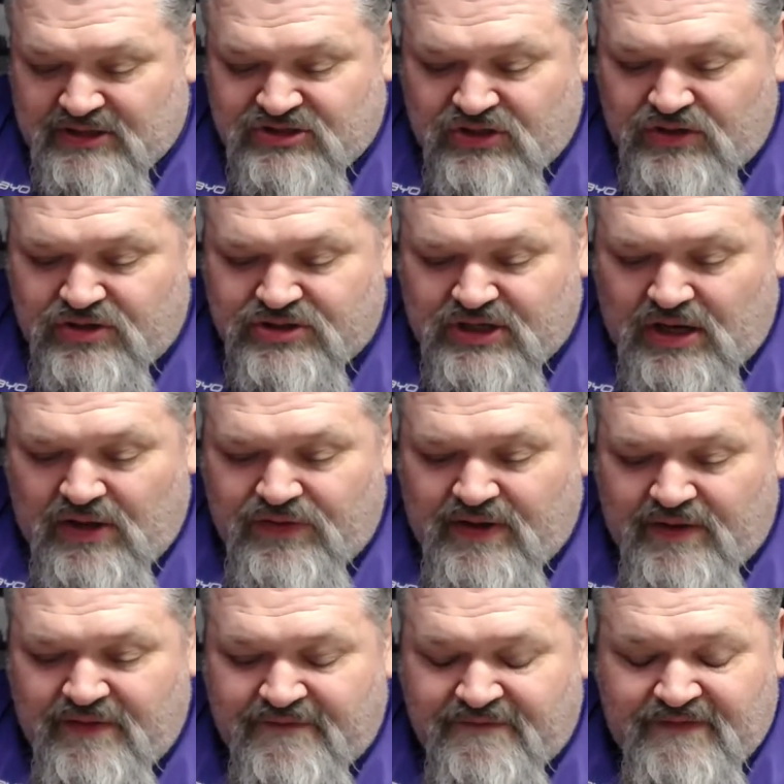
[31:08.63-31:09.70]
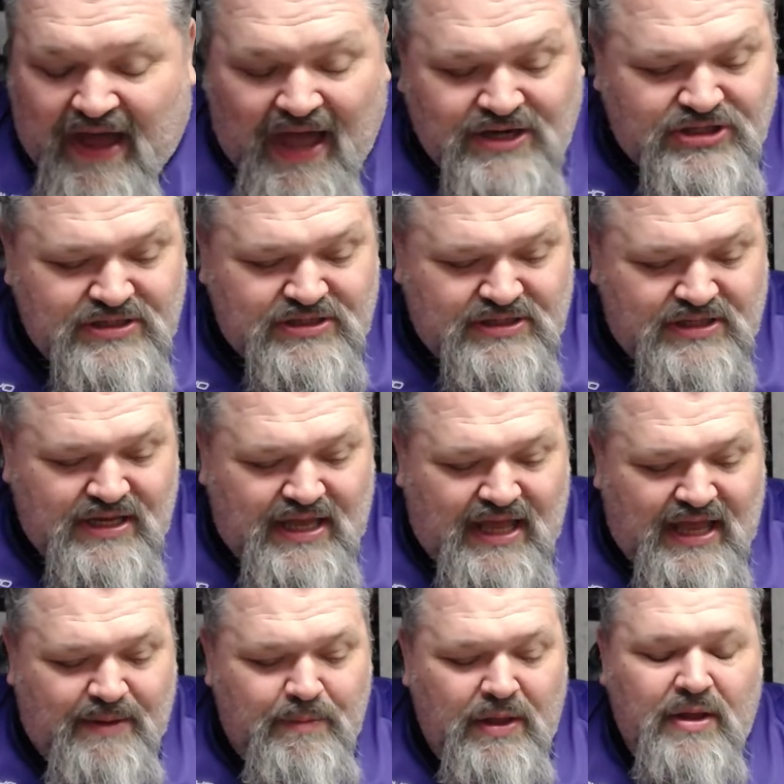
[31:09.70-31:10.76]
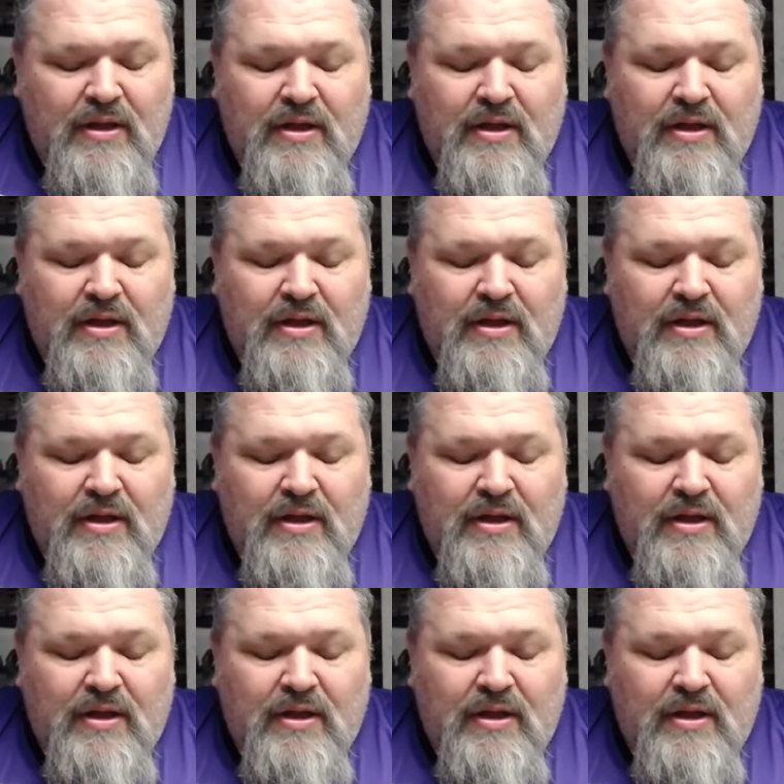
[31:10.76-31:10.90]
So there's the factions in the game.